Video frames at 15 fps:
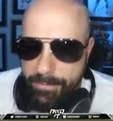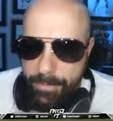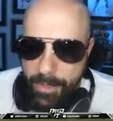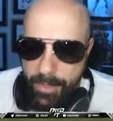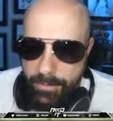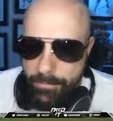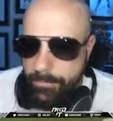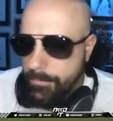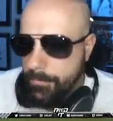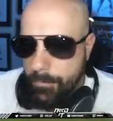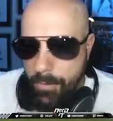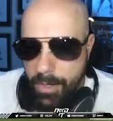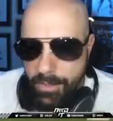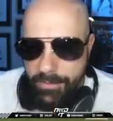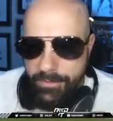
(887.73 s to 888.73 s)
play,
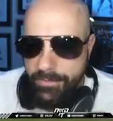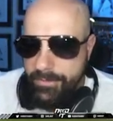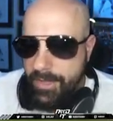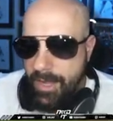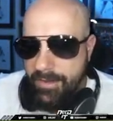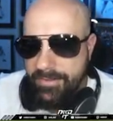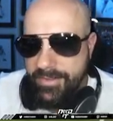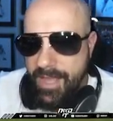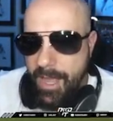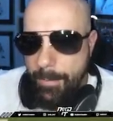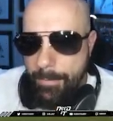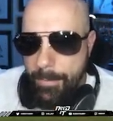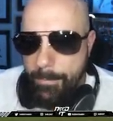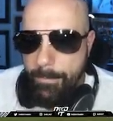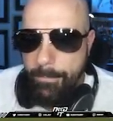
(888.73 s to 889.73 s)
run, just got to
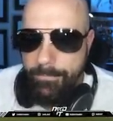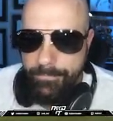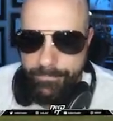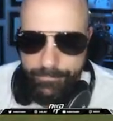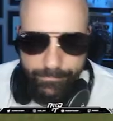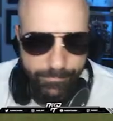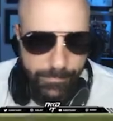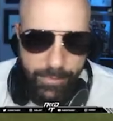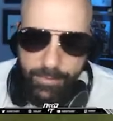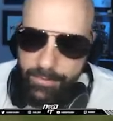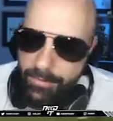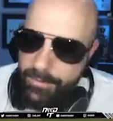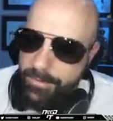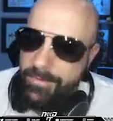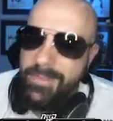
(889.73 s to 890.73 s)
stop it.
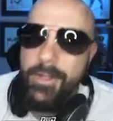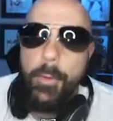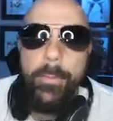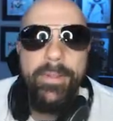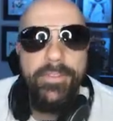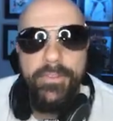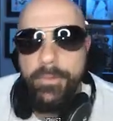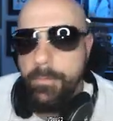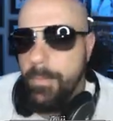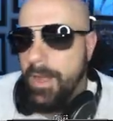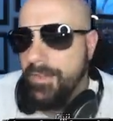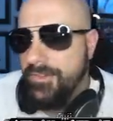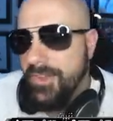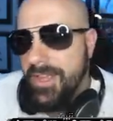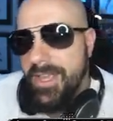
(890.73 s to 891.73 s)
A little bit too
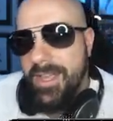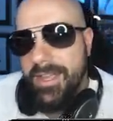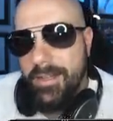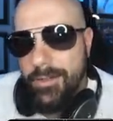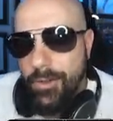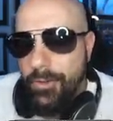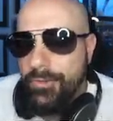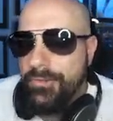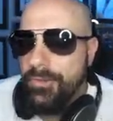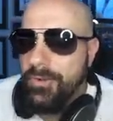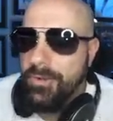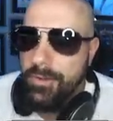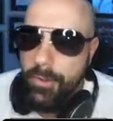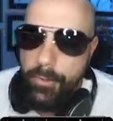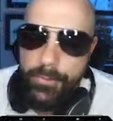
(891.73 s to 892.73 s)
much closer
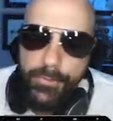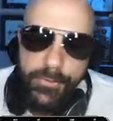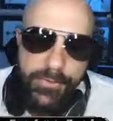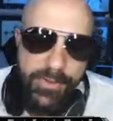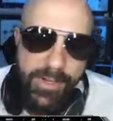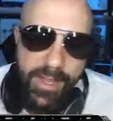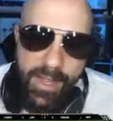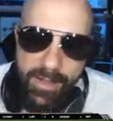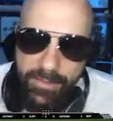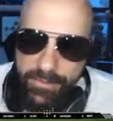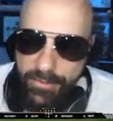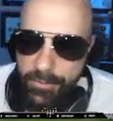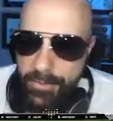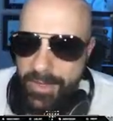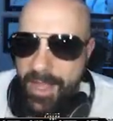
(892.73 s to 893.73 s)
and closer to the end
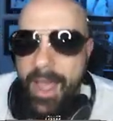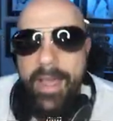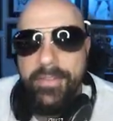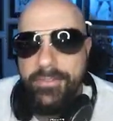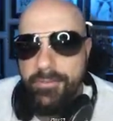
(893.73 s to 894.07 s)
zone. He has